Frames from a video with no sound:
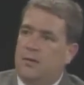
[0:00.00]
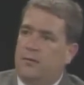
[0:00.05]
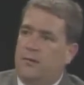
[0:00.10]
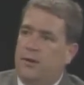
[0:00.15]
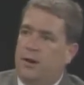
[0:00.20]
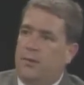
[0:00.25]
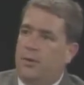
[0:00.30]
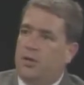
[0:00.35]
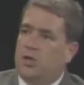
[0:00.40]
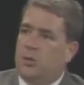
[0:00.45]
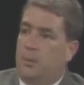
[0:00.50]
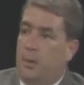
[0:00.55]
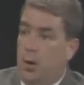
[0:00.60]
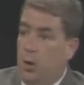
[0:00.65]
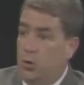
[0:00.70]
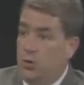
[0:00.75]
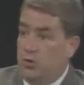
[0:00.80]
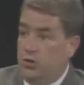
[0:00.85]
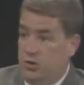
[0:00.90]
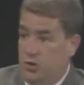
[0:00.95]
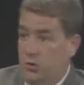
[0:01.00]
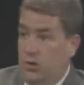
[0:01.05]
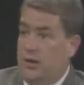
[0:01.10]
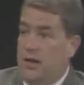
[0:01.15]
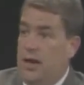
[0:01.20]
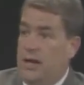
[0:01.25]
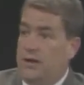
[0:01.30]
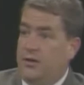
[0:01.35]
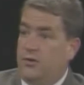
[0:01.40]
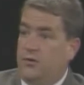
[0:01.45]
very much opposed to a
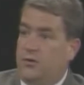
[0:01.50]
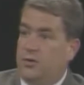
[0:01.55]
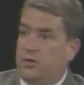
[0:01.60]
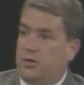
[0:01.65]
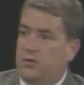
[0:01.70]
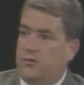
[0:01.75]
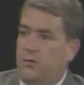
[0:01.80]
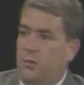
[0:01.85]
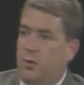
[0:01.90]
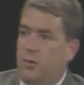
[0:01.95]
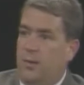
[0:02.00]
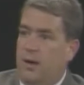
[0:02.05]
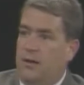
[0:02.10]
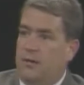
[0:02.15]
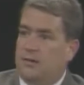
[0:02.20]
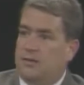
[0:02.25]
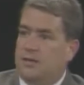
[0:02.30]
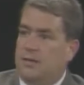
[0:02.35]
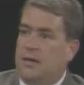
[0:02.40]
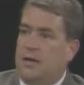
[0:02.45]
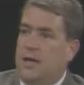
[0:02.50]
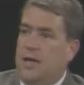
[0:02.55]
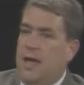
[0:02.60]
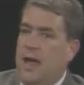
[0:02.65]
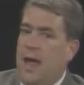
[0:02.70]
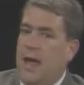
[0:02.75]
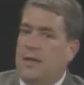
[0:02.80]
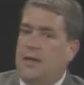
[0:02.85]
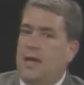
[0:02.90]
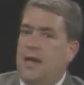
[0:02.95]
non-interventionist foreign policy,
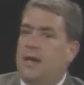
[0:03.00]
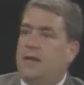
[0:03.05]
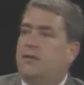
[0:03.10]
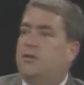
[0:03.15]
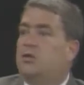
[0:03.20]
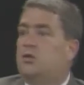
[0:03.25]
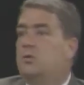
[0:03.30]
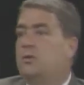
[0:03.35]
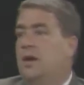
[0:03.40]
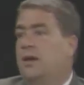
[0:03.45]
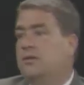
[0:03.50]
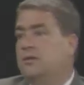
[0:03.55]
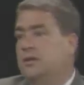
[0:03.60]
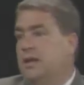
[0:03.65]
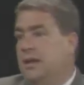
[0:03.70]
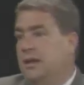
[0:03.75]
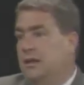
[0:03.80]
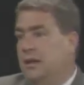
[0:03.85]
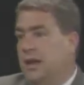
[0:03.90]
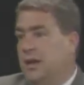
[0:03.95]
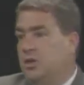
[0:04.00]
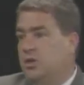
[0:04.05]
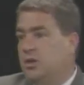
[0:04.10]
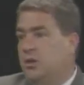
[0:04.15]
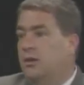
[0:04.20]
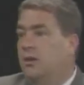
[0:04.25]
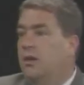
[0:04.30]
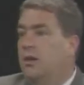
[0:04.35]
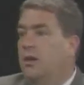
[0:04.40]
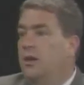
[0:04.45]
and yet in the 2008
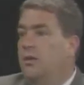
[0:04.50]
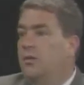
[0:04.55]
election,